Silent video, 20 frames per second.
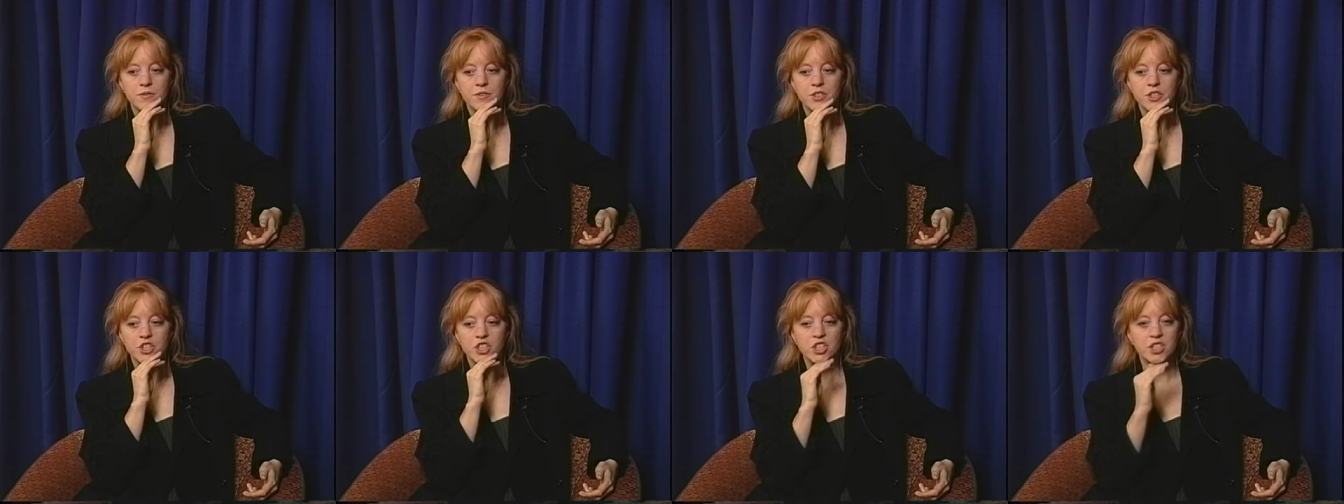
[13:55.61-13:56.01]

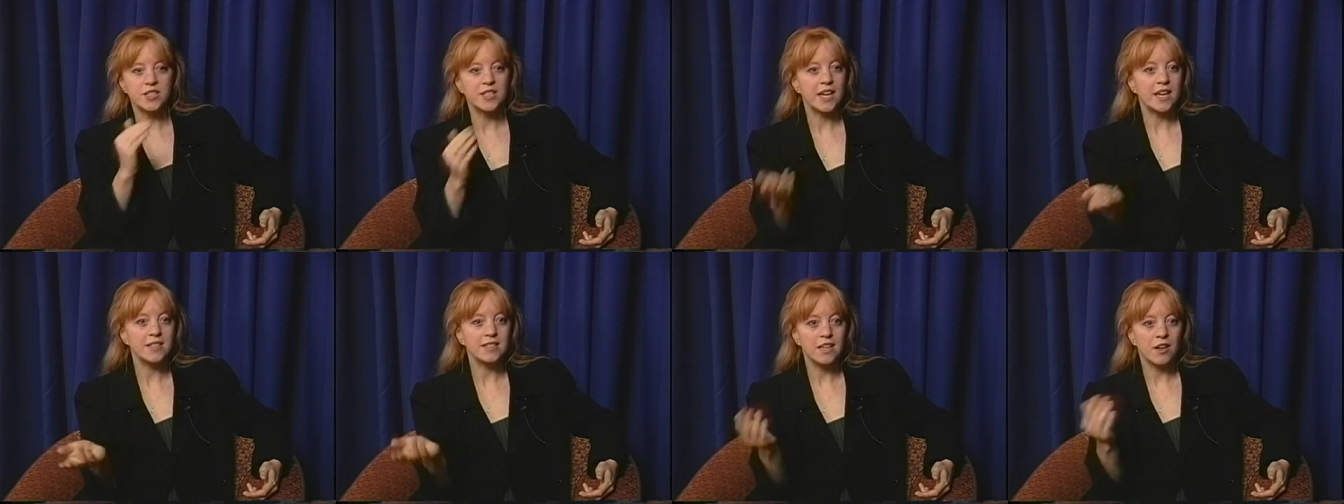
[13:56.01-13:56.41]
she
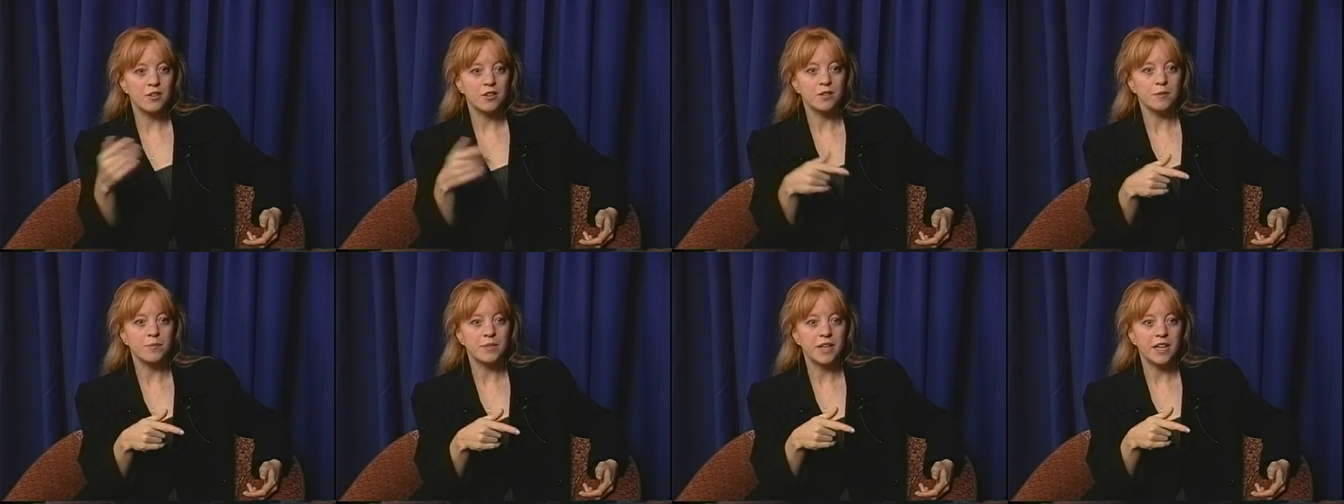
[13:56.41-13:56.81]
sat down
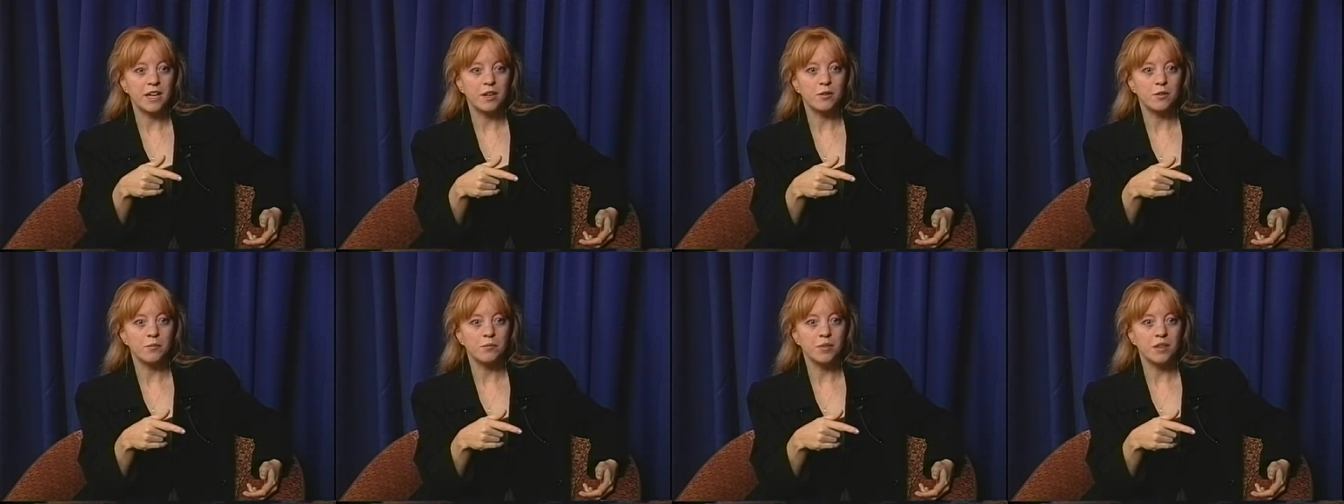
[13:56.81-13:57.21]
at the
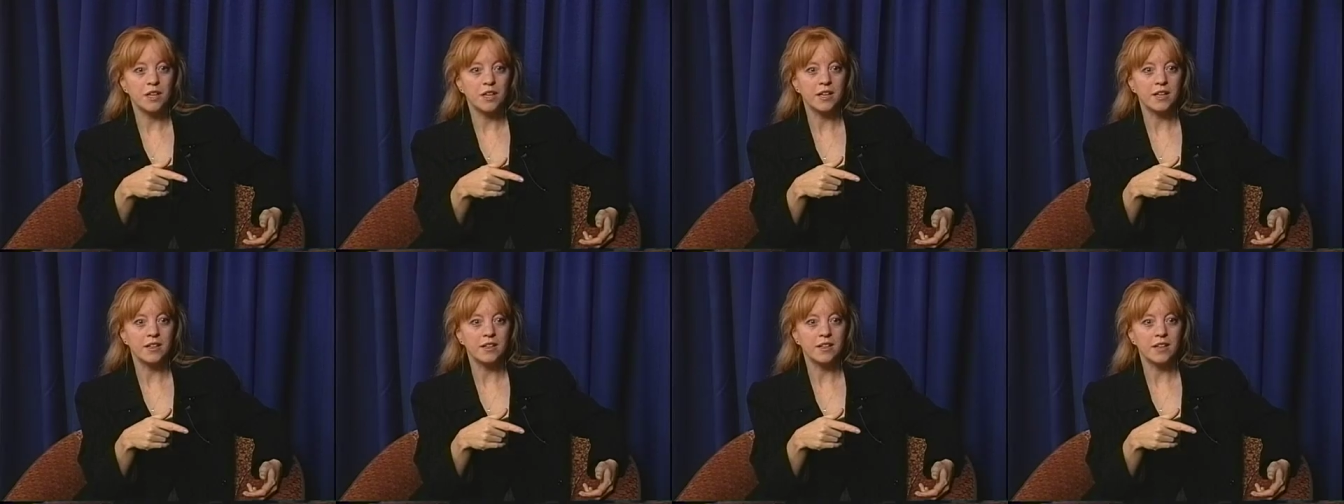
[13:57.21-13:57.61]
piano and
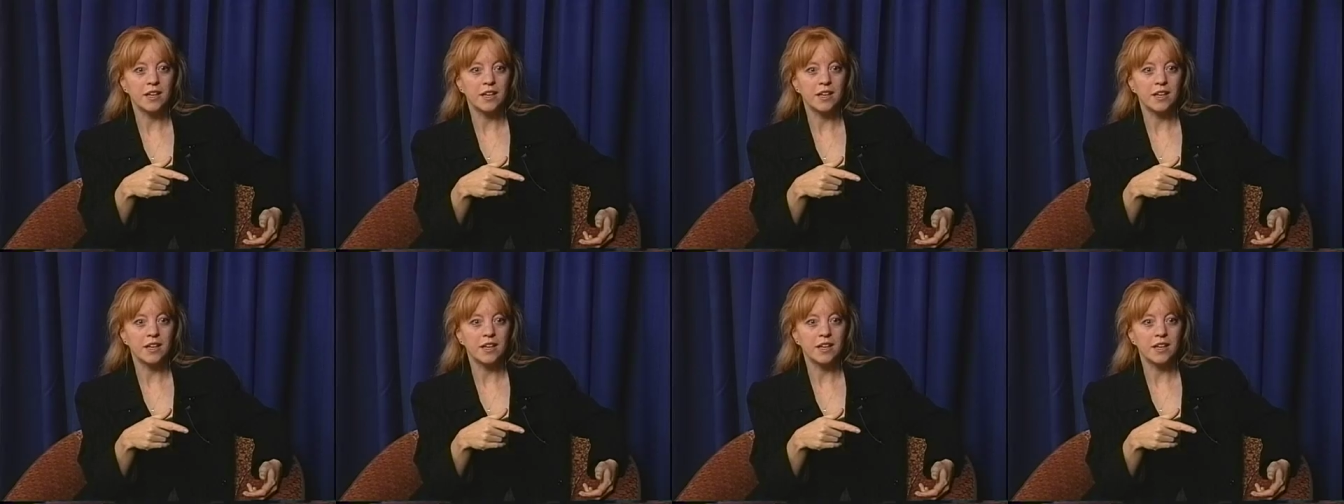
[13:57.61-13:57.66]
played.